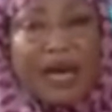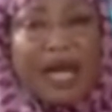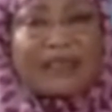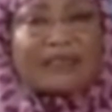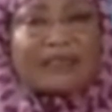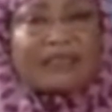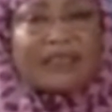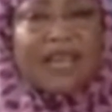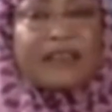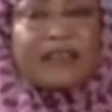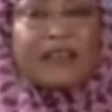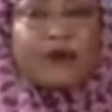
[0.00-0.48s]
I
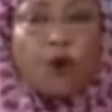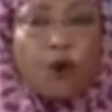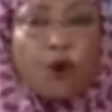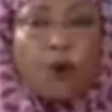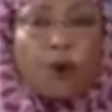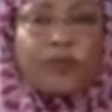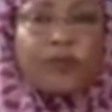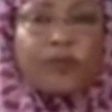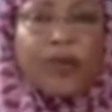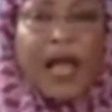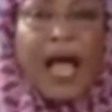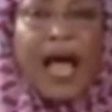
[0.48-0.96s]
said,
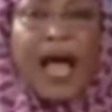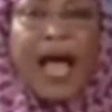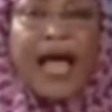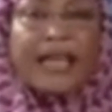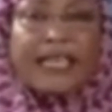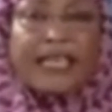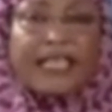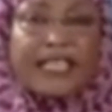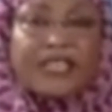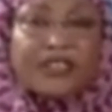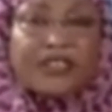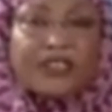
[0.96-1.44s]
no,
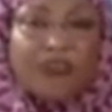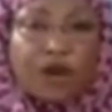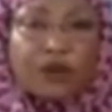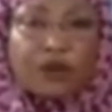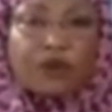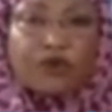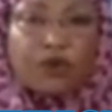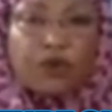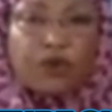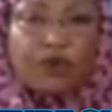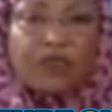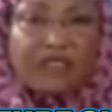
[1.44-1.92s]
I did
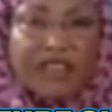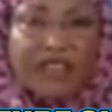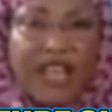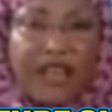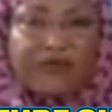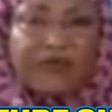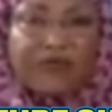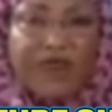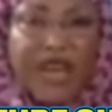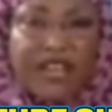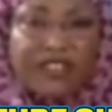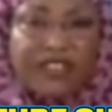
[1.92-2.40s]
not do
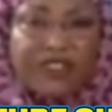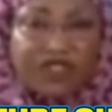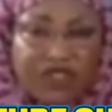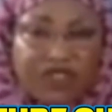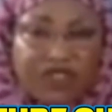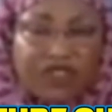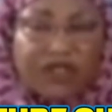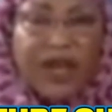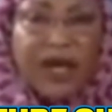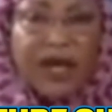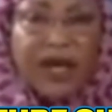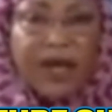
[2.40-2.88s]
Save
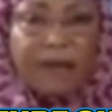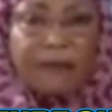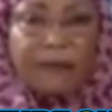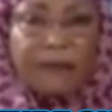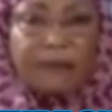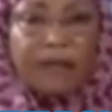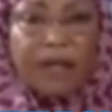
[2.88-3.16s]
Nigeria.